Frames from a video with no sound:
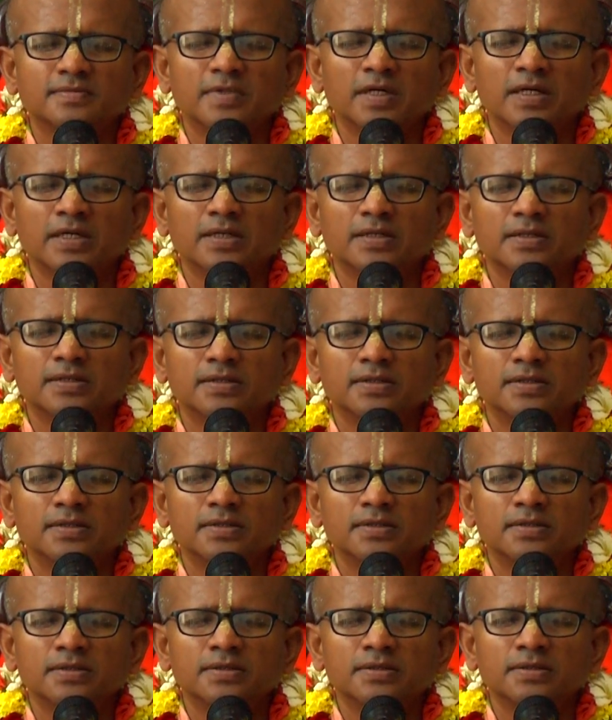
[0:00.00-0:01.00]
Uh-huh.
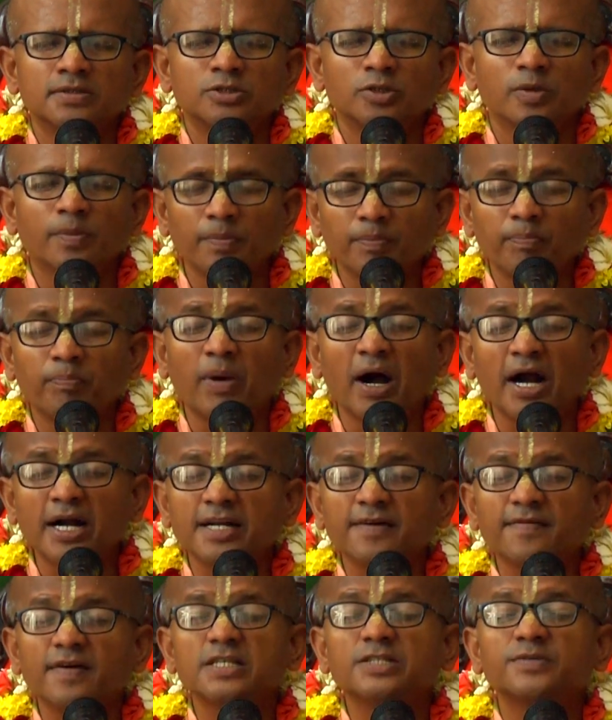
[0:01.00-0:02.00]
So
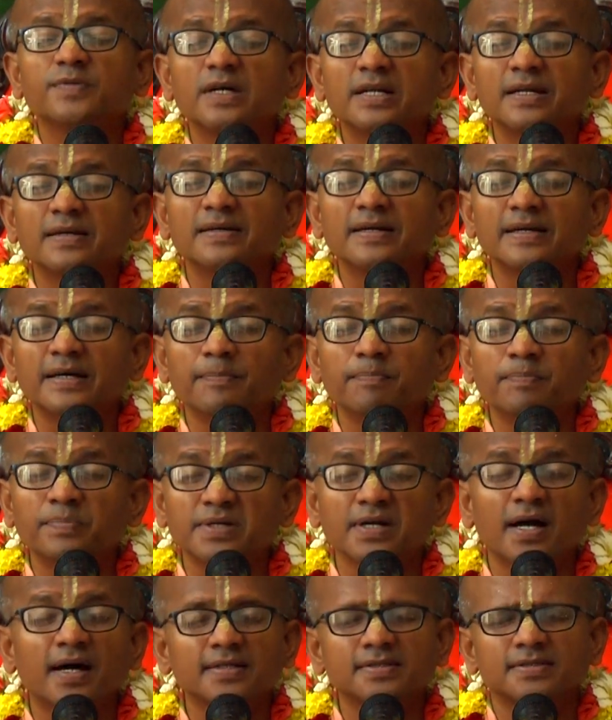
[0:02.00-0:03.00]
Pandavas were
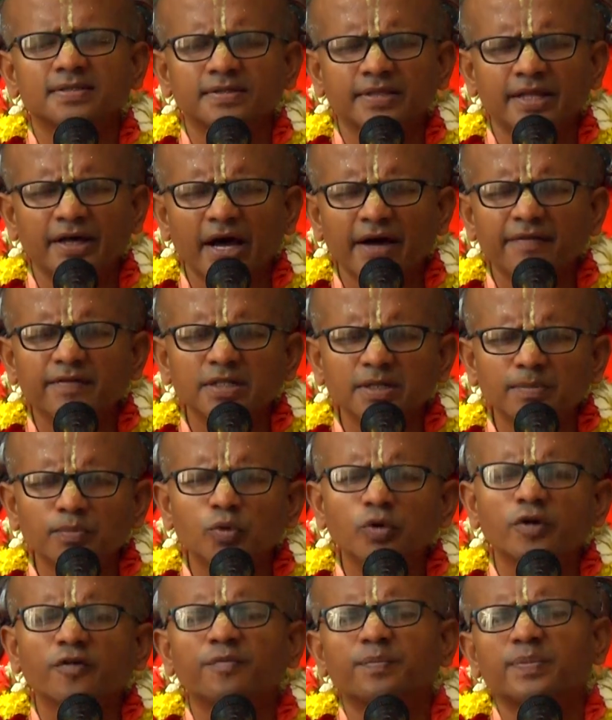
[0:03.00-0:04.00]
prarthana, they have in the
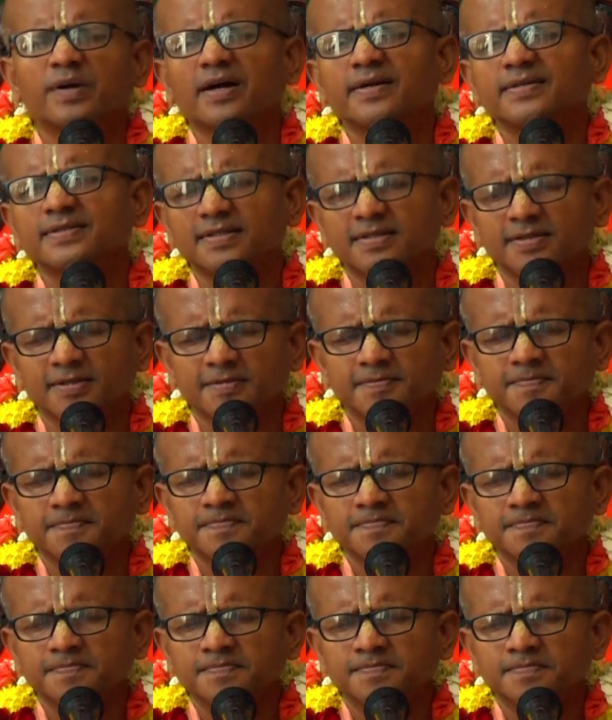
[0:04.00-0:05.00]
mood of prarthana.
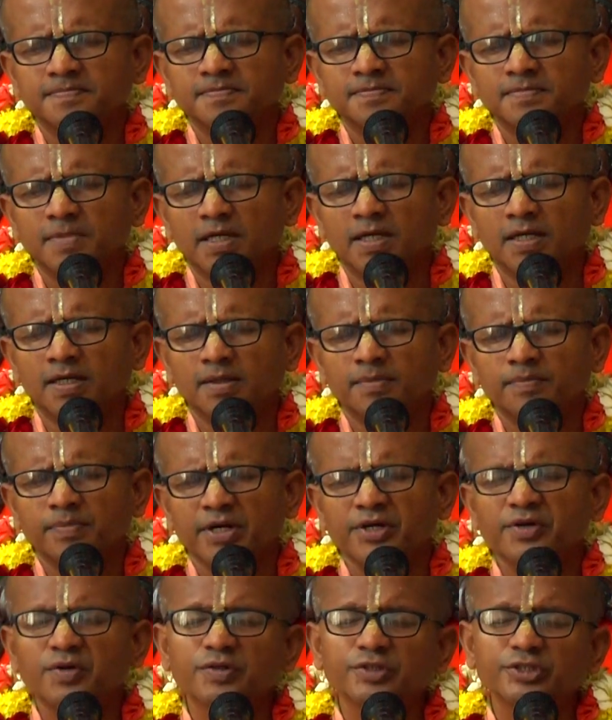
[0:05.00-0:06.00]

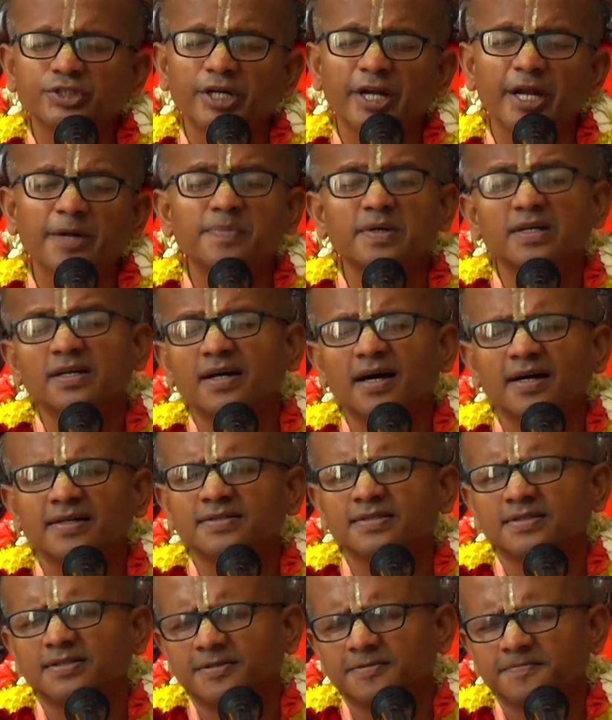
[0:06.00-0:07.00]
Prakrushtrepana
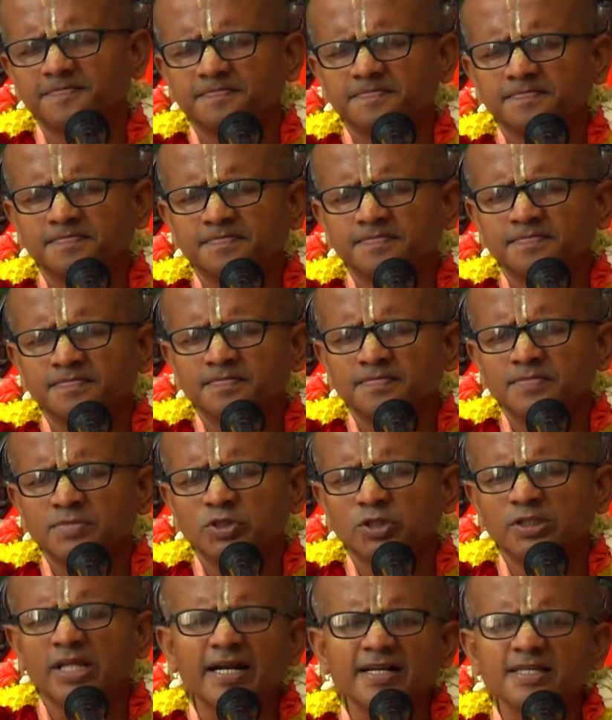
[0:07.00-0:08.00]
arthana.
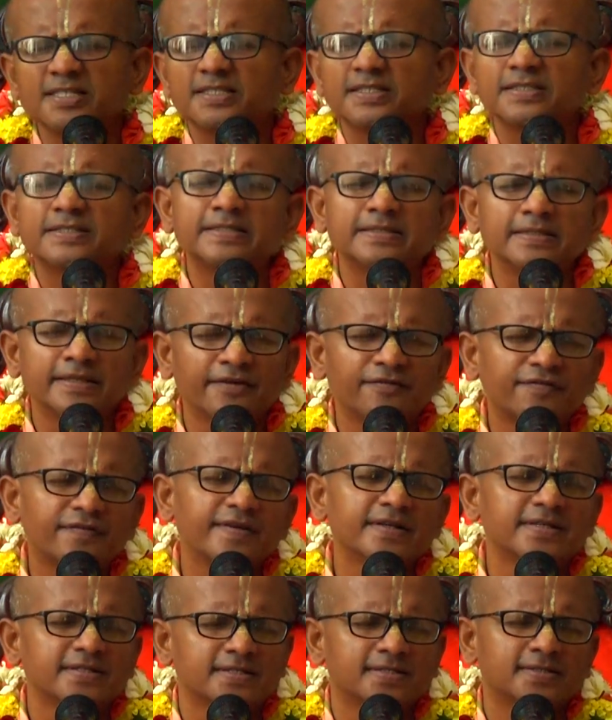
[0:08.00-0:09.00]
So that is the
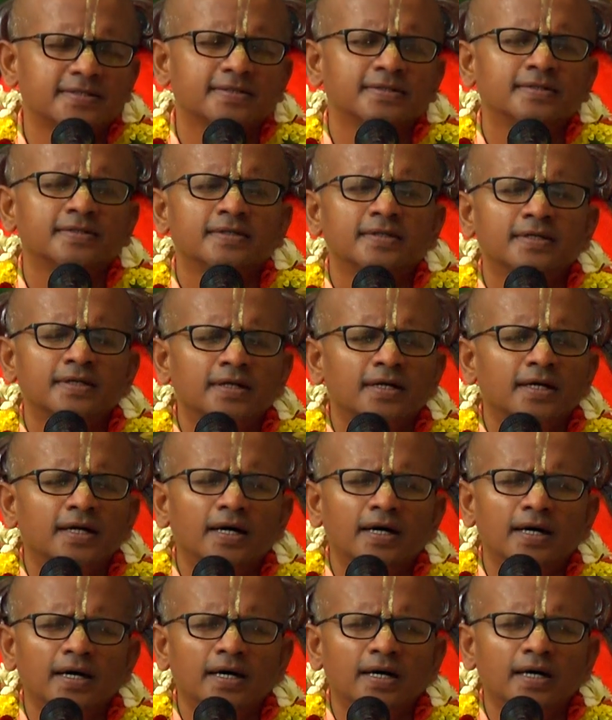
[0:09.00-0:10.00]
difference
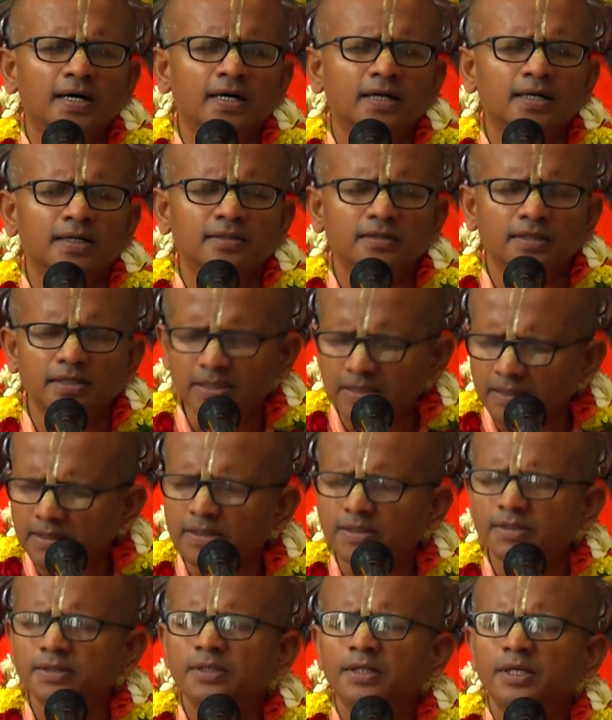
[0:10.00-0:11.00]
uh,
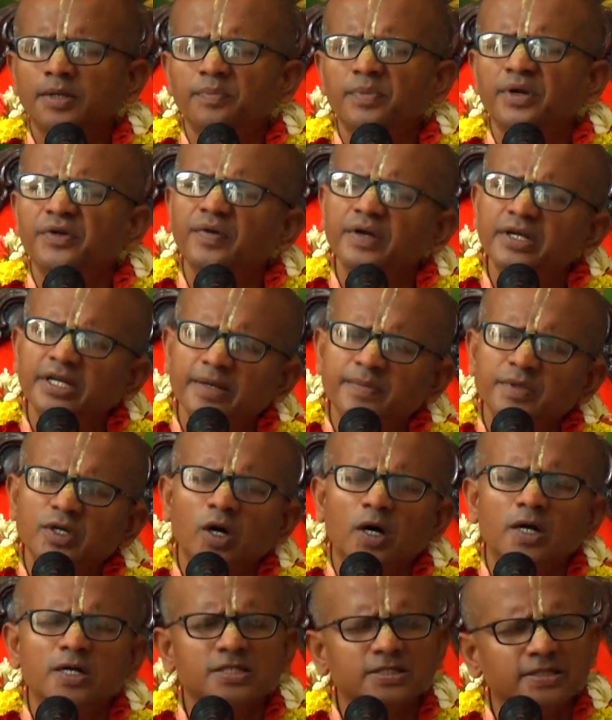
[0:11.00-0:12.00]
between
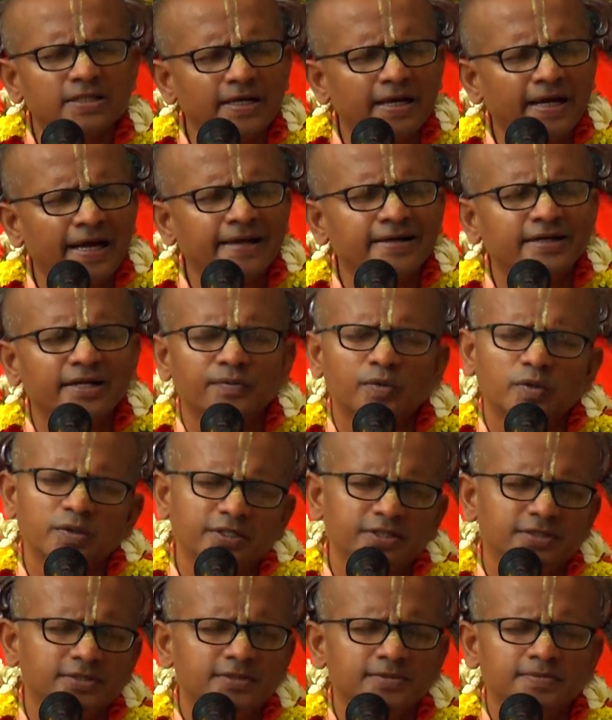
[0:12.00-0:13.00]
demigods and
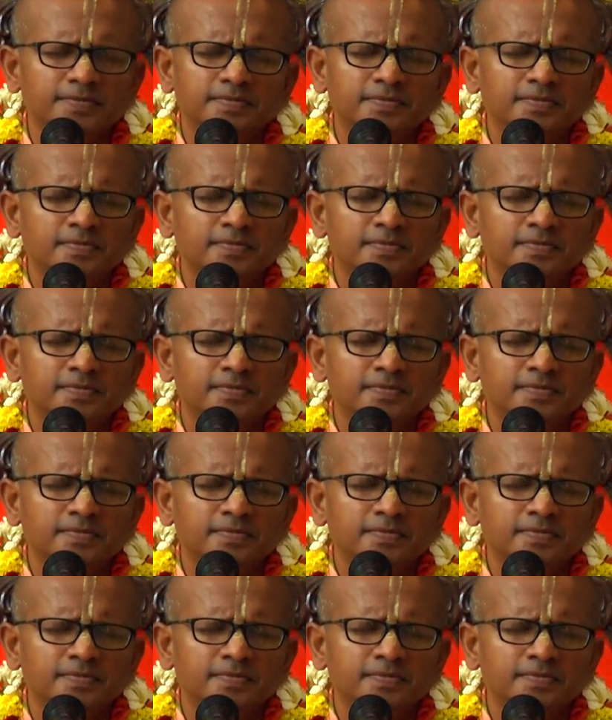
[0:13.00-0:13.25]
devotees.